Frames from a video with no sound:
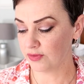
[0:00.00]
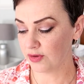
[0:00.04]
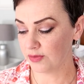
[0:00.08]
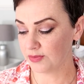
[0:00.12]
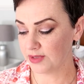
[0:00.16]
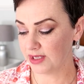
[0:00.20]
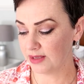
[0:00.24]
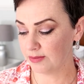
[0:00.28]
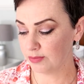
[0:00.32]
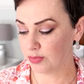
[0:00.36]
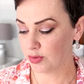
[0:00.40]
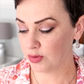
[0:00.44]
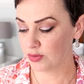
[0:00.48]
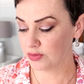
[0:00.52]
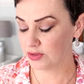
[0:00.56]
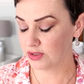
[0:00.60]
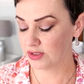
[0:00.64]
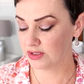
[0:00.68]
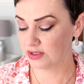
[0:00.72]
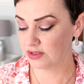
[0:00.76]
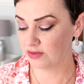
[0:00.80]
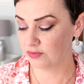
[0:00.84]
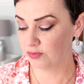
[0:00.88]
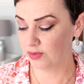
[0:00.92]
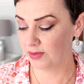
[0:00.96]
from the
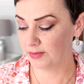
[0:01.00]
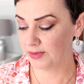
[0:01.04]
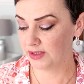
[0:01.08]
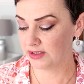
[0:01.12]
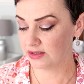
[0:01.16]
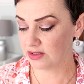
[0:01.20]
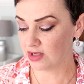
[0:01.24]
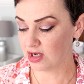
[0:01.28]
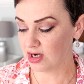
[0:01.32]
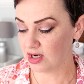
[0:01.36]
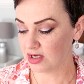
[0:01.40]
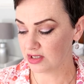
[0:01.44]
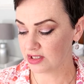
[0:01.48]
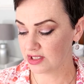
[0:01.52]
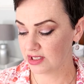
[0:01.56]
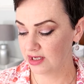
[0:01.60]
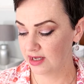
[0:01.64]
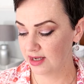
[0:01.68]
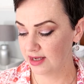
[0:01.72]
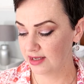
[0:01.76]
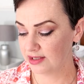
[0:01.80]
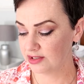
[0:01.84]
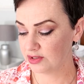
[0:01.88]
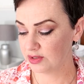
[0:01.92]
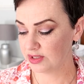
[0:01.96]
importance of women's art
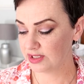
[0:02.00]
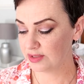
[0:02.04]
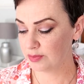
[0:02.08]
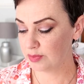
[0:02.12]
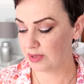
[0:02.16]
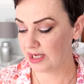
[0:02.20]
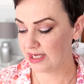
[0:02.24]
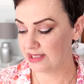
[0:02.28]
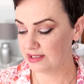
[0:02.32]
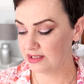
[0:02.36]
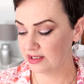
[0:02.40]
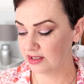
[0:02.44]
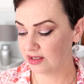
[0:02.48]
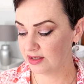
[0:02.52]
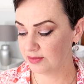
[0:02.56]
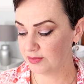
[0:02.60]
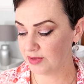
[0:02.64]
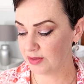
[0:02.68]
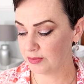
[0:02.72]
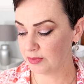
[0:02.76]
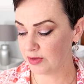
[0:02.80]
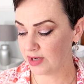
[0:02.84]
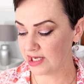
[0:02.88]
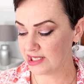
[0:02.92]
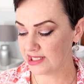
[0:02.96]
to its place in
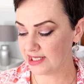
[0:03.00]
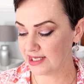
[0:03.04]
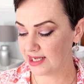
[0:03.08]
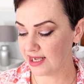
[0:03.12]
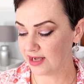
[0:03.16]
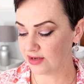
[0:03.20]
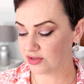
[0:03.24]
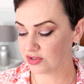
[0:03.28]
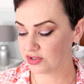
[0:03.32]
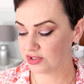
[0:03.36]
commemorating our